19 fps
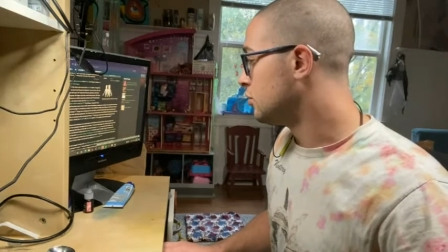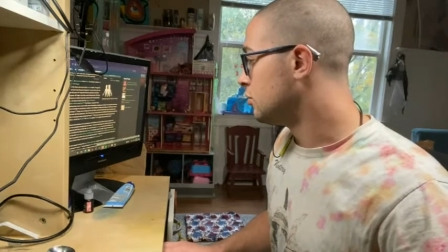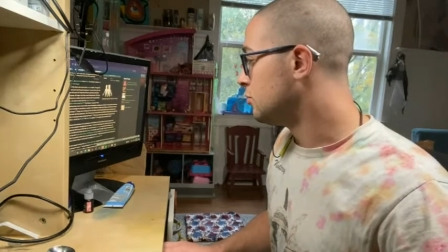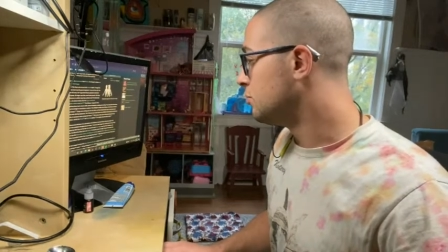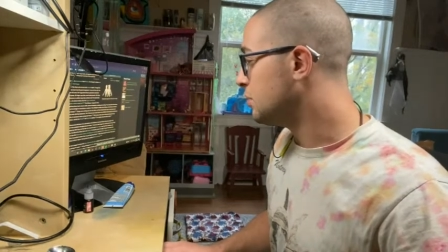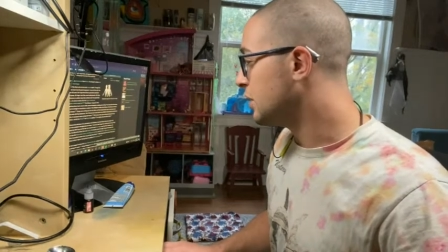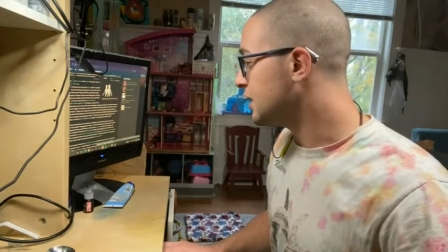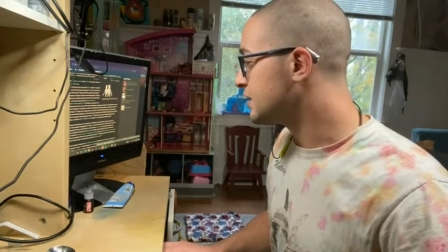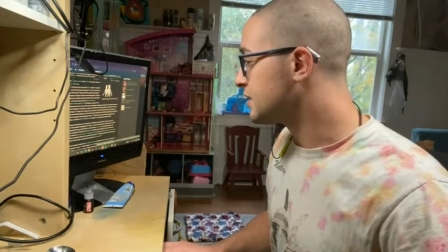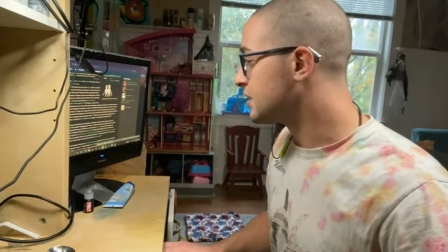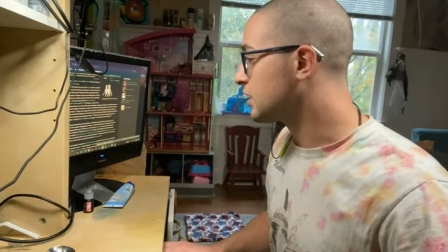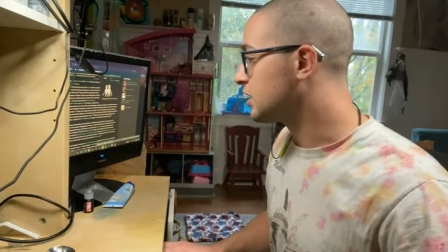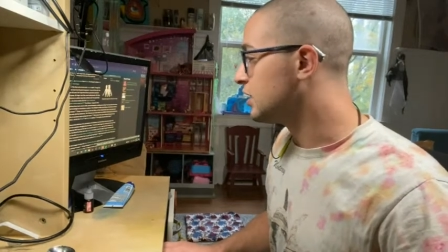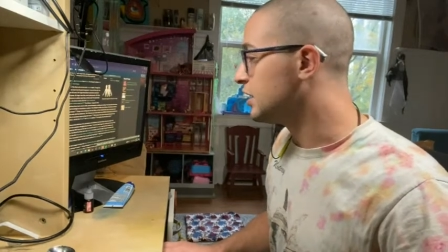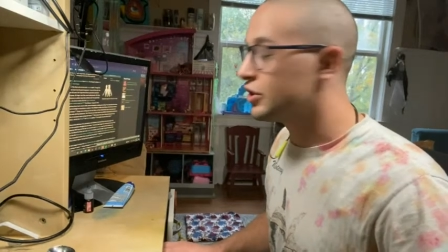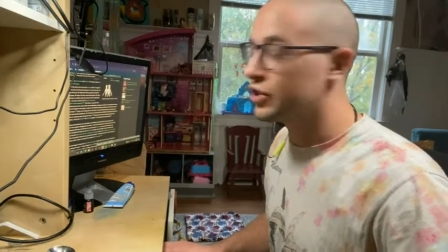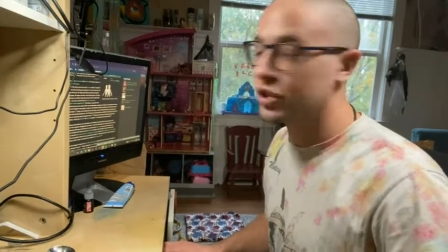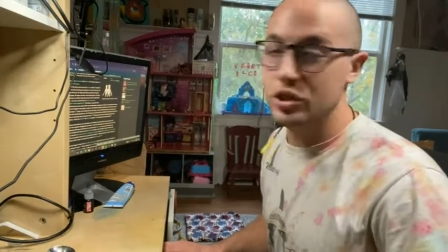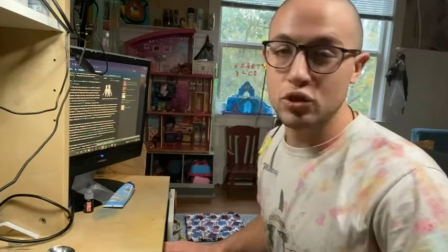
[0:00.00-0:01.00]
Basically
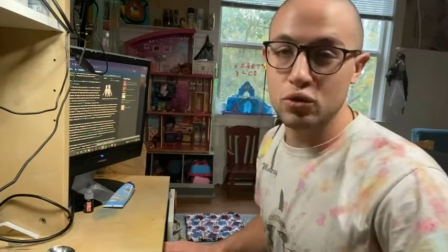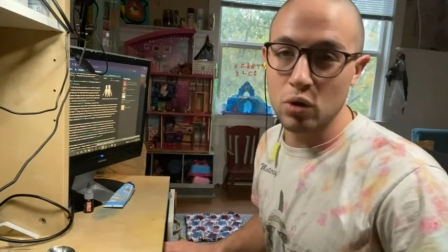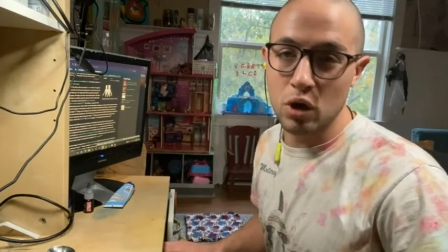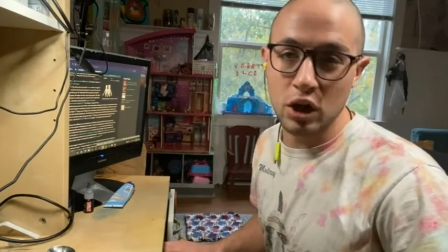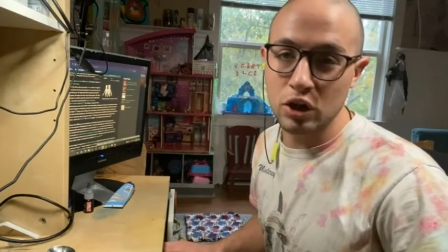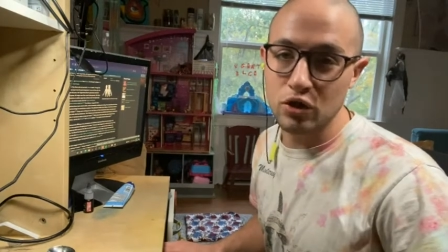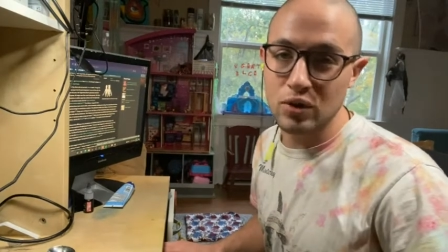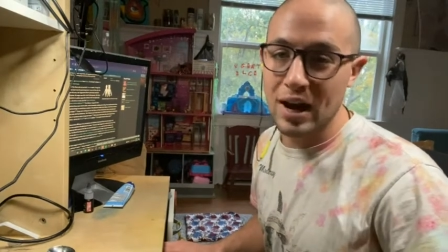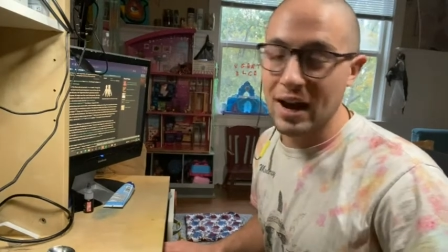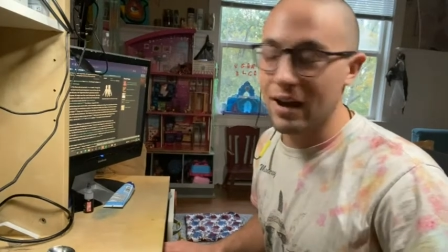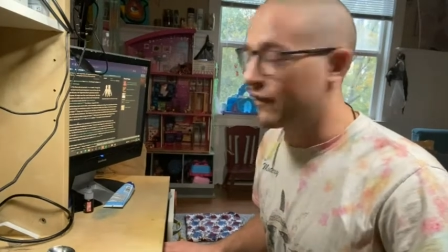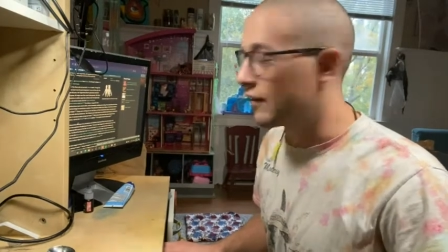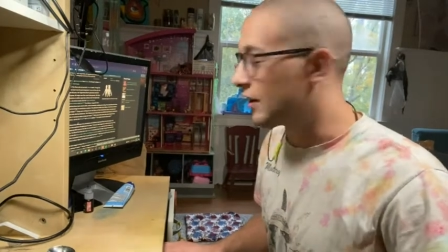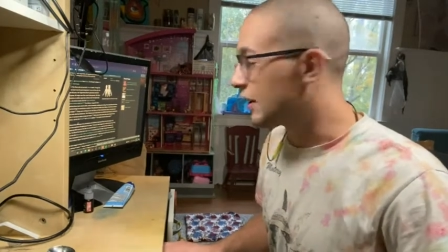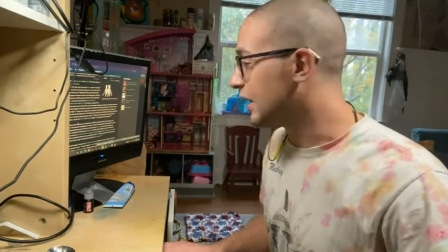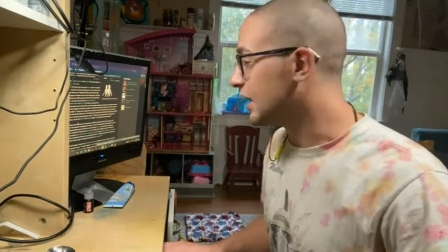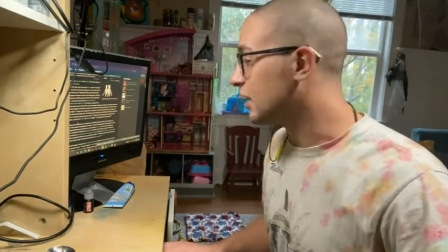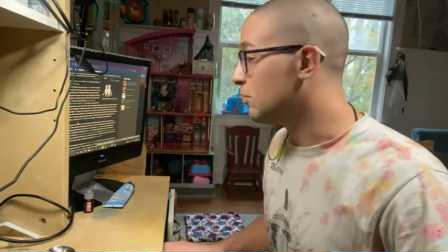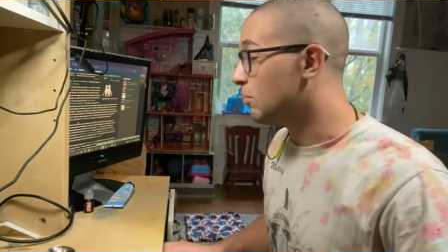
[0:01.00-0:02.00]
just drug
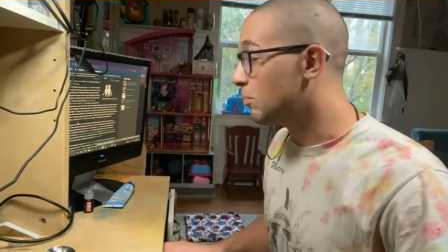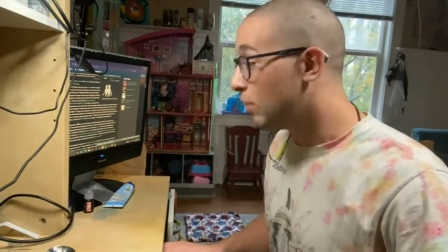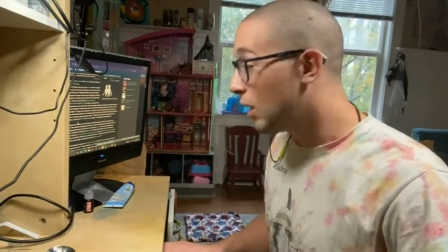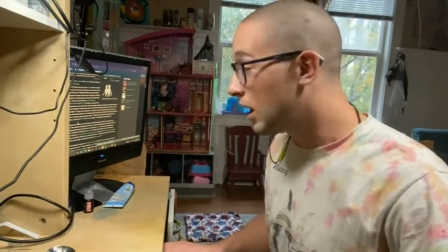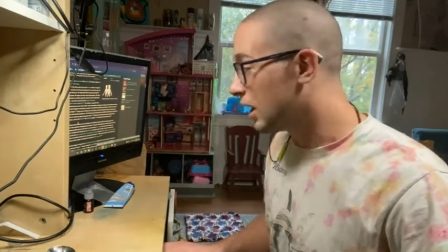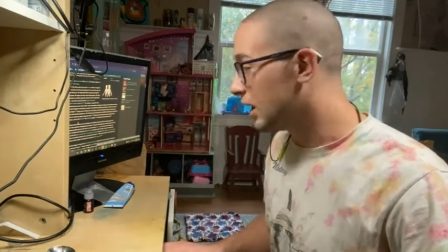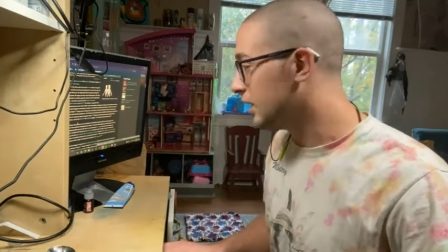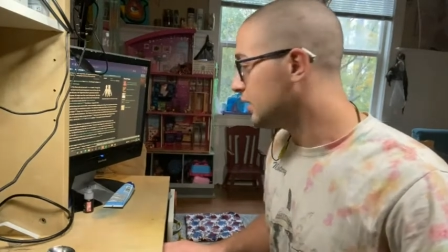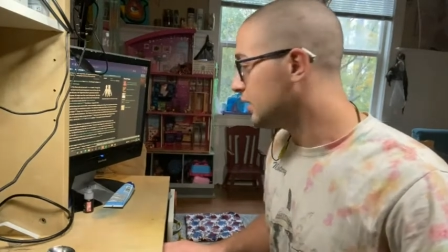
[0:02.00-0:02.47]
trafficking, but